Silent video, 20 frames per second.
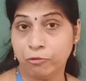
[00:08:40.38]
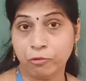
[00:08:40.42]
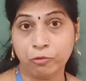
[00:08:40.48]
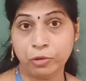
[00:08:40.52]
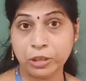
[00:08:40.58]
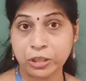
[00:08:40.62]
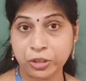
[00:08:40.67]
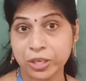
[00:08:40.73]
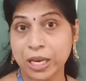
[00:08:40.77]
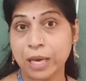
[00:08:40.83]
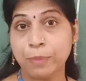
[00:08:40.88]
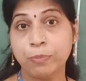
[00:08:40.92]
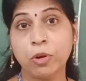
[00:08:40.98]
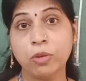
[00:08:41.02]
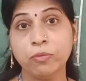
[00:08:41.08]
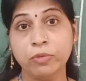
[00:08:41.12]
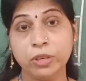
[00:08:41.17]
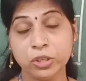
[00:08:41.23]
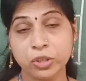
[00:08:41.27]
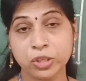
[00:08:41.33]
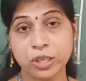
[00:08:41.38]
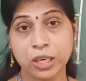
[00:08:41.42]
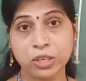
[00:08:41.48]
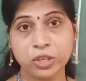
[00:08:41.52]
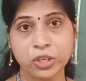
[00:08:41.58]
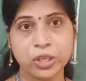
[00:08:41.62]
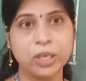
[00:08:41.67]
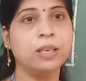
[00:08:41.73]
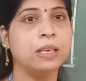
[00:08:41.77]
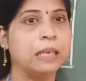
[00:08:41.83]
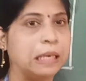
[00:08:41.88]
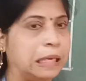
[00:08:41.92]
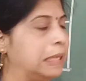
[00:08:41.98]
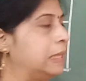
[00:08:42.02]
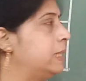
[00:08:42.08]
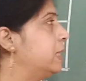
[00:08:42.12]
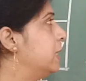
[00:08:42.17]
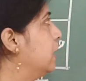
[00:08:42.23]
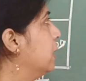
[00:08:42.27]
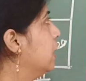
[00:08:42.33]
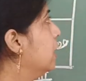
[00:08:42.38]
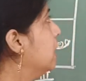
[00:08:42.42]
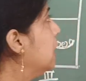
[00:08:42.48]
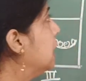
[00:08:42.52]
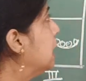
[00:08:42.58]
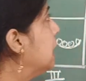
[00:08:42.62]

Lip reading: Which type of destruction? Listen.